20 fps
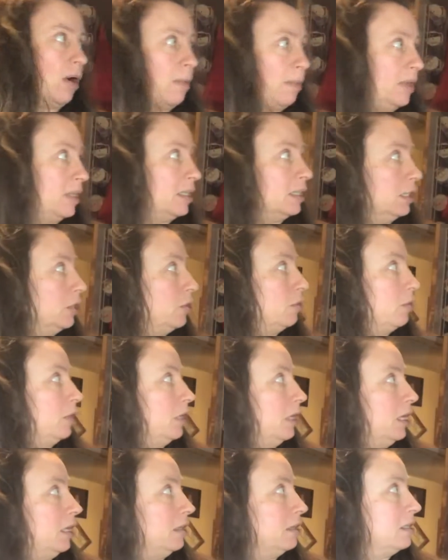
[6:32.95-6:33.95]
I mean,
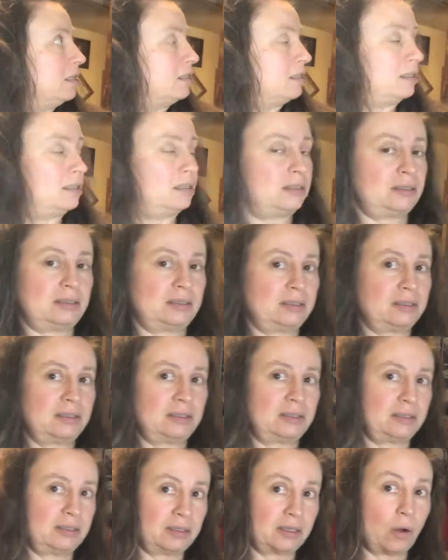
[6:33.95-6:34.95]
literally,
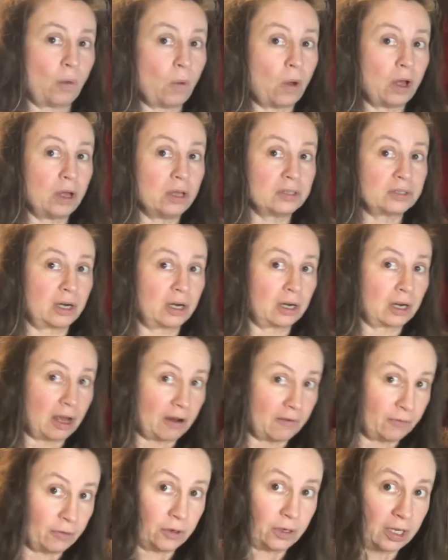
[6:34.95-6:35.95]
the walls are
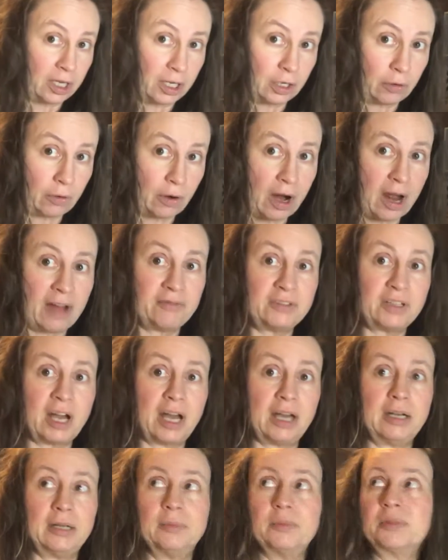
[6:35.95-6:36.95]
covered in craft
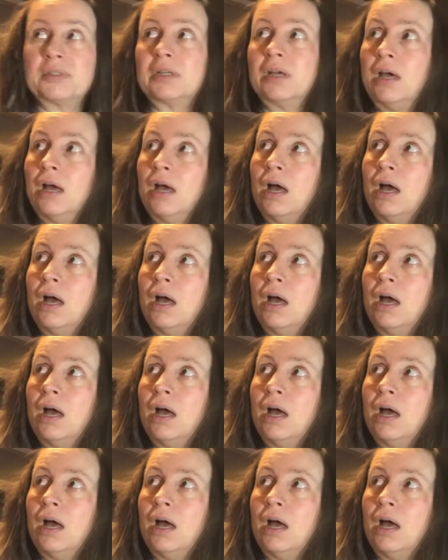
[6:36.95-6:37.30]
items.